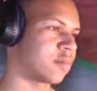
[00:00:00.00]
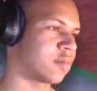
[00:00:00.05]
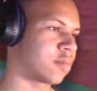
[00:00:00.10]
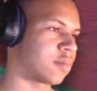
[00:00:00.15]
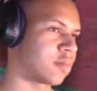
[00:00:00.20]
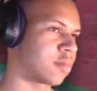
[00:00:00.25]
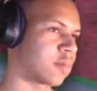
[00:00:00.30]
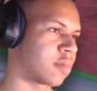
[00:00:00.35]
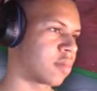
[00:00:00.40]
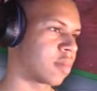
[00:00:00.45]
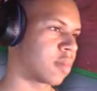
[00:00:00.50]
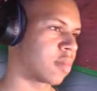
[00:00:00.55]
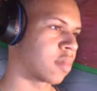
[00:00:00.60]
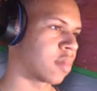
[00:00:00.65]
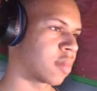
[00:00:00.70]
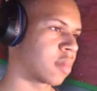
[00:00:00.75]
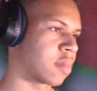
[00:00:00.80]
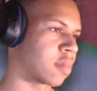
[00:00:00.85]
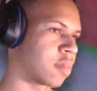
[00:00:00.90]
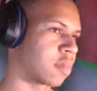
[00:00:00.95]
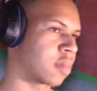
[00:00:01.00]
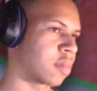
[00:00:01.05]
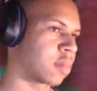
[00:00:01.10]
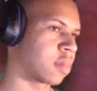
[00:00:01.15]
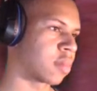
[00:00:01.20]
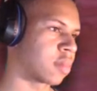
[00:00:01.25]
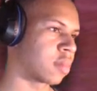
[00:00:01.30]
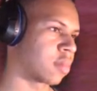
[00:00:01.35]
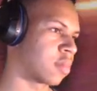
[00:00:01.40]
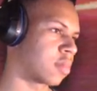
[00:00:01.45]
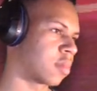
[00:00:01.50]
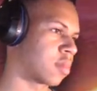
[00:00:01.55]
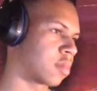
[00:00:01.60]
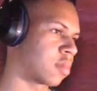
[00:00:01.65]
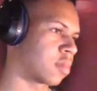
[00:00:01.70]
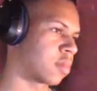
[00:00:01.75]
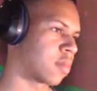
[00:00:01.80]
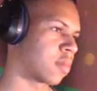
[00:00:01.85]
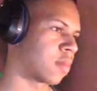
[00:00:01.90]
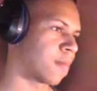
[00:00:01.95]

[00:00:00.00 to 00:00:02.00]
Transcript: Nobody speaks.